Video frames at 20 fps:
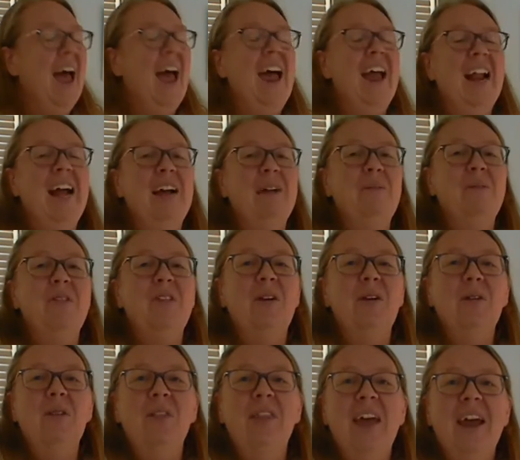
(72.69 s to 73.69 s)
And I am
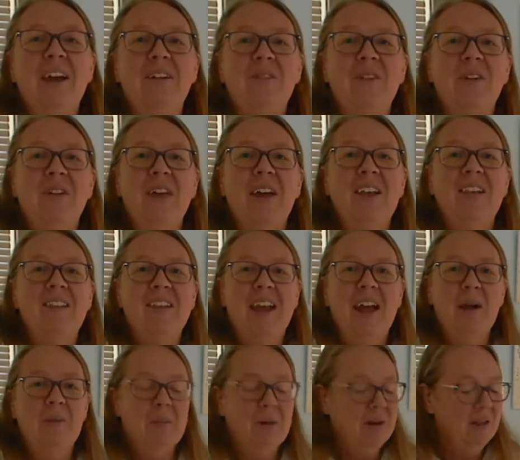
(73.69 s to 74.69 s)
so thankful that
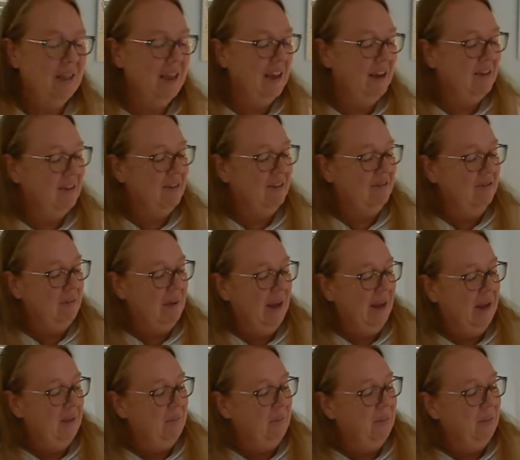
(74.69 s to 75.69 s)
Scamper thinks of
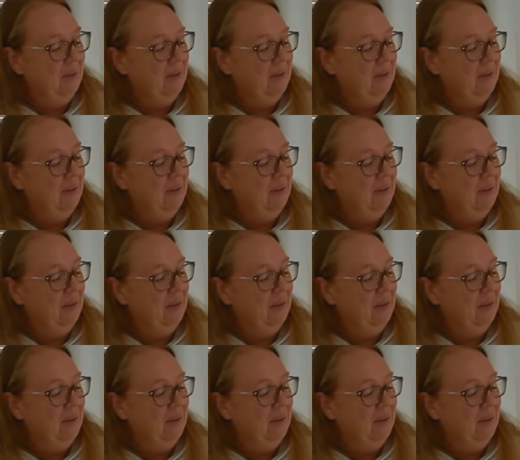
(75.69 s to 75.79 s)
me.